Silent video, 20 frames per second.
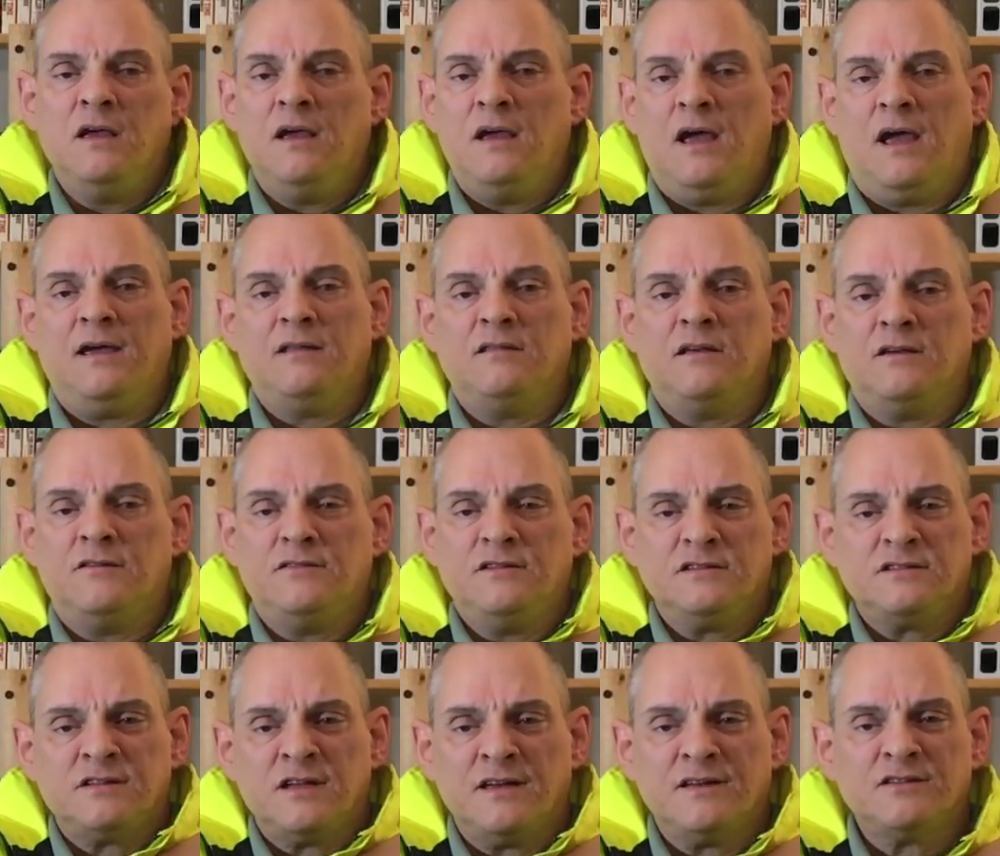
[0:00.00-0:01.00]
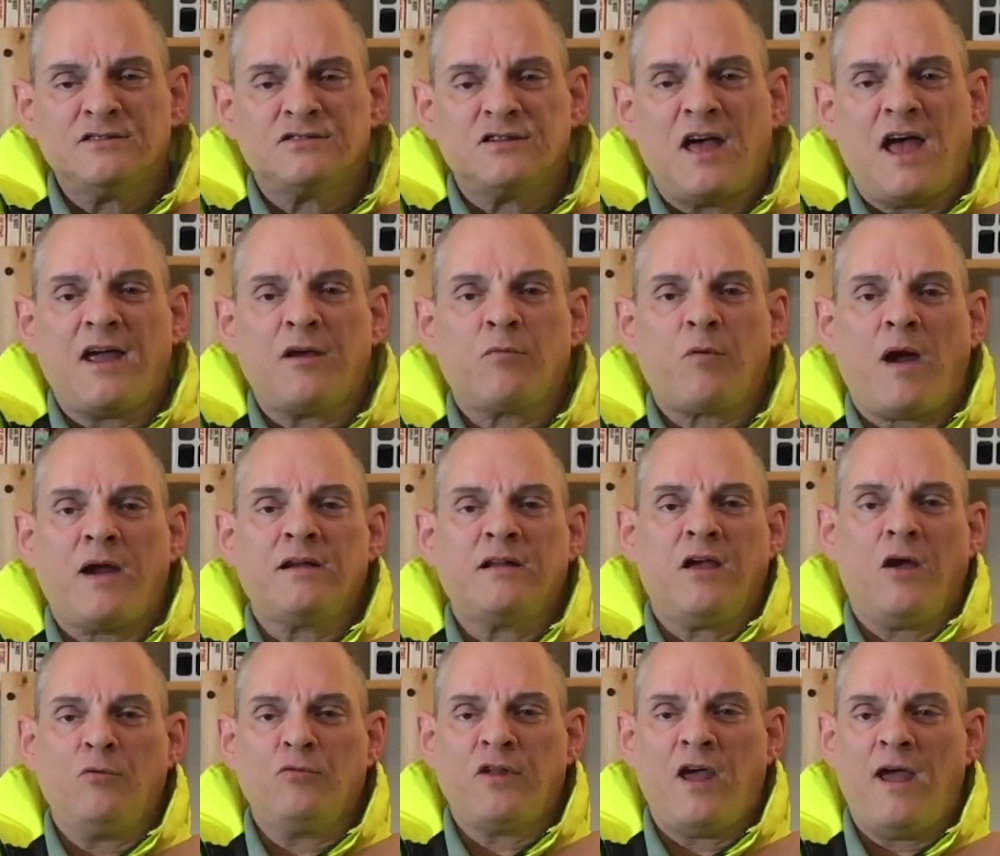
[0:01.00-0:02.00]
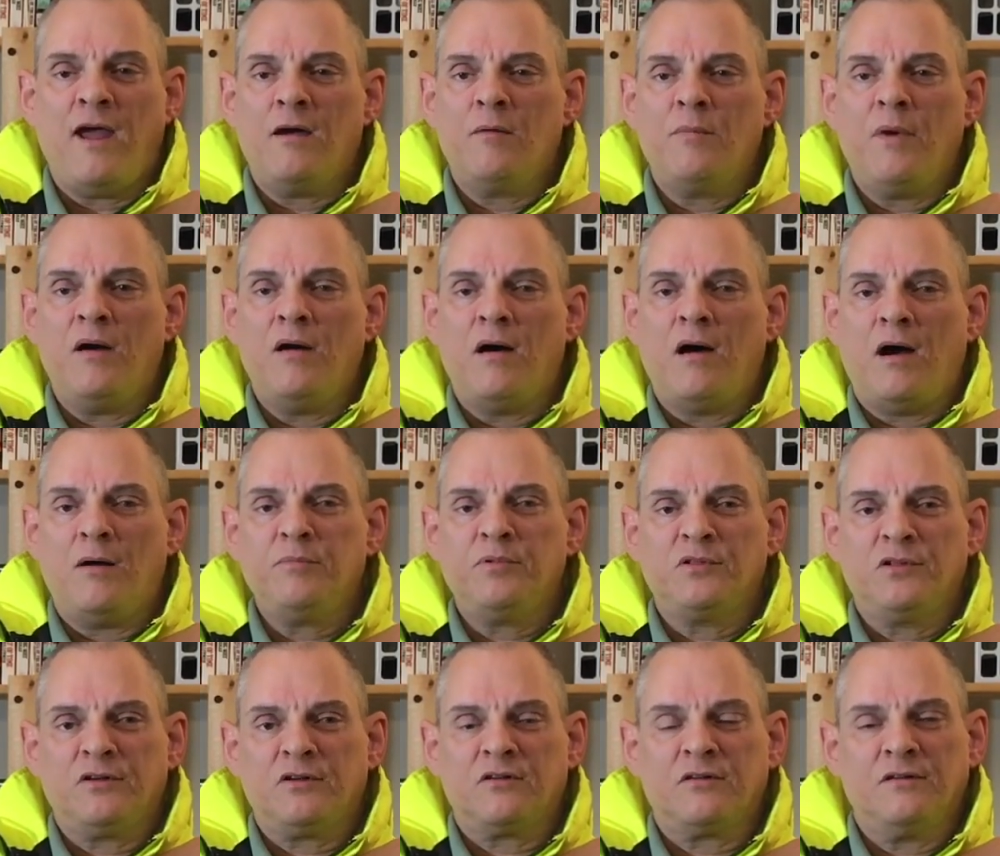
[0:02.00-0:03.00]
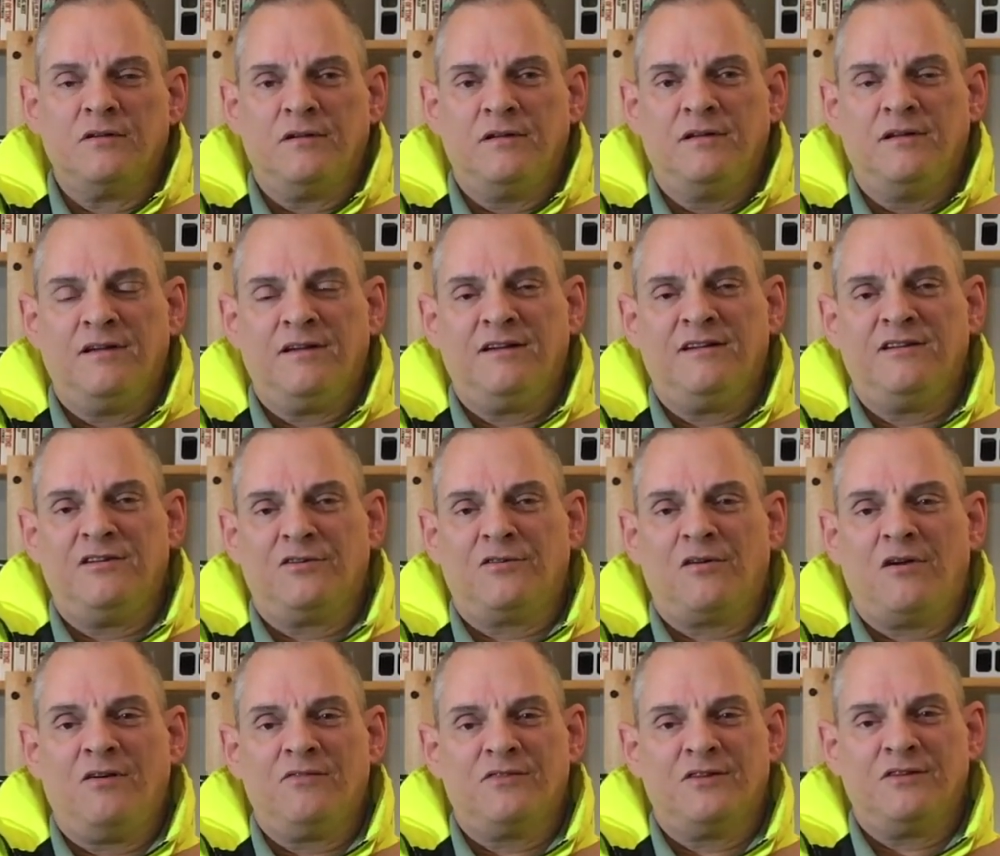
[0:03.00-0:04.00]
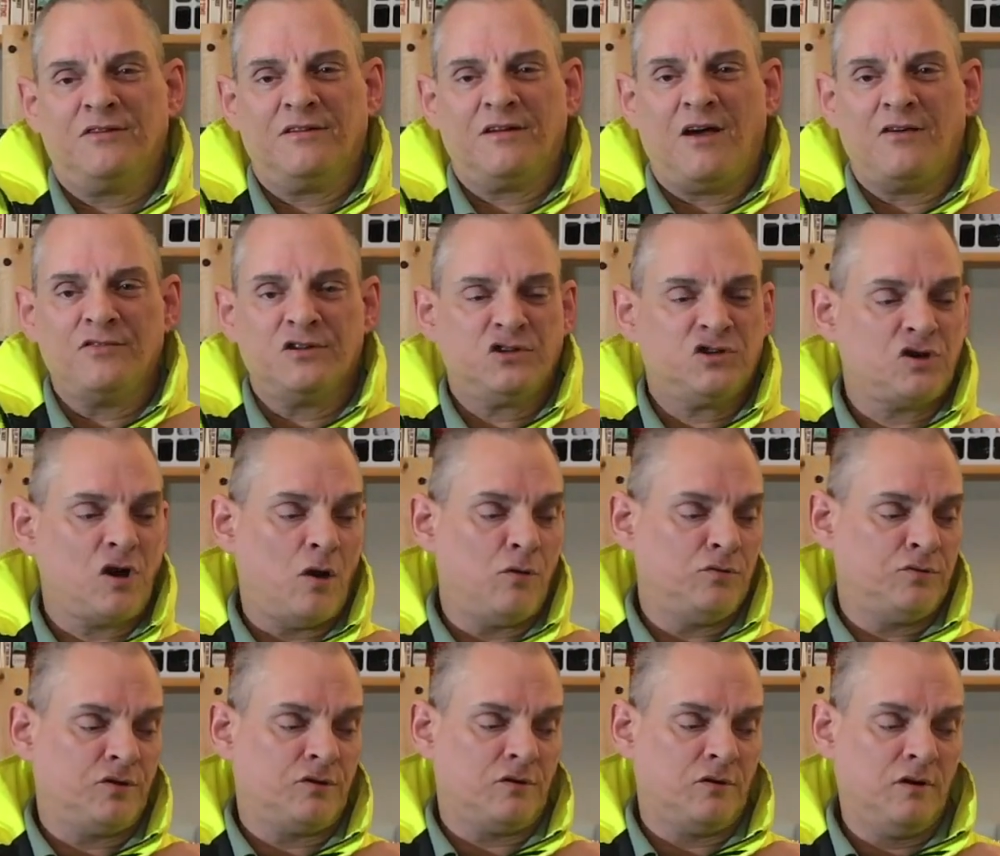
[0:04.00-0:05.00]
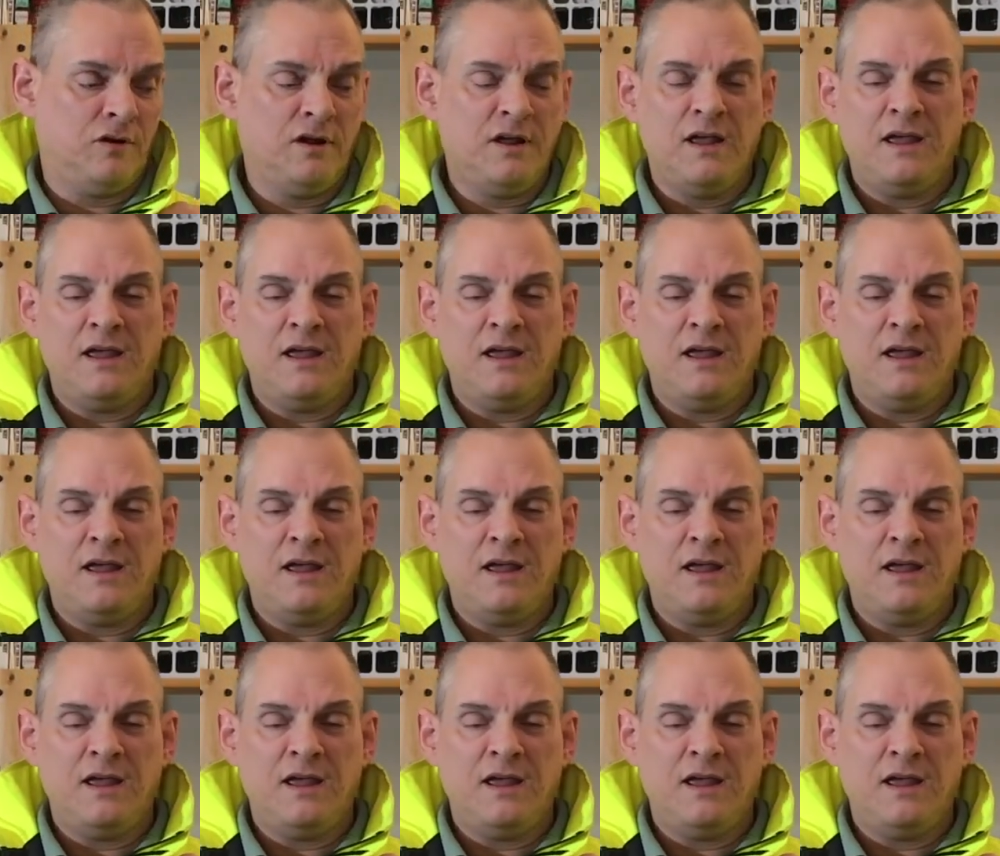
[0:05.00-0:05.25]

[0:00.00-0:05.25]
And then this has a radio tab oplet here on the shoulder.